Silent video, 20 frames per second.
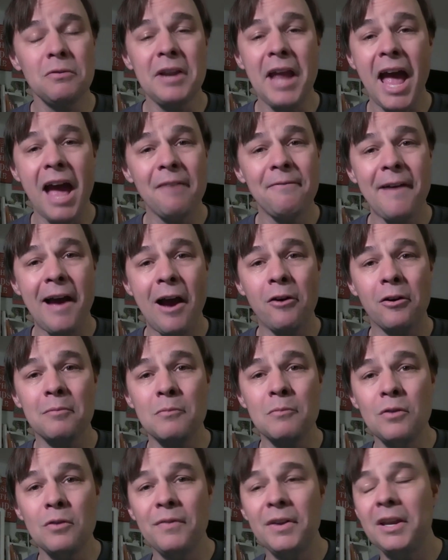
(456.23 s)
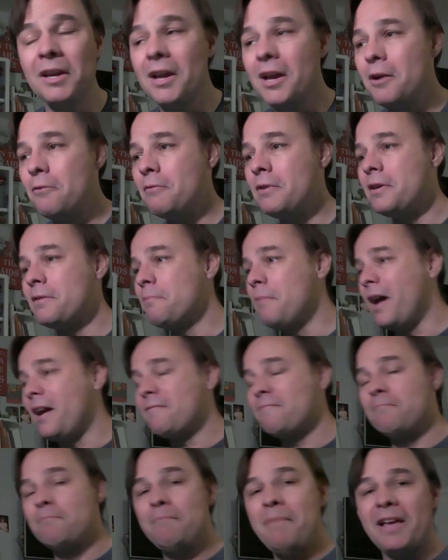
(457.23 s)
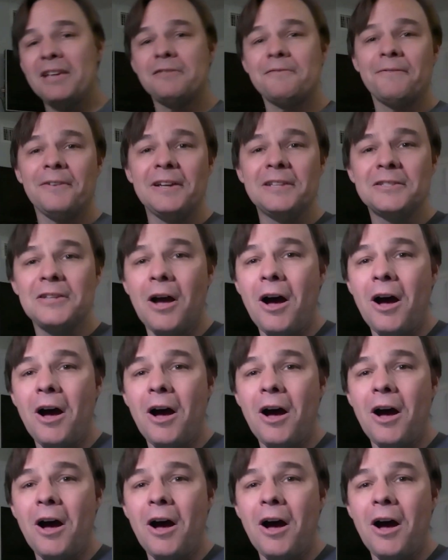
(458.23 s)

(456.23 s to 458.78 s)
2.5 hour movie with my best friends,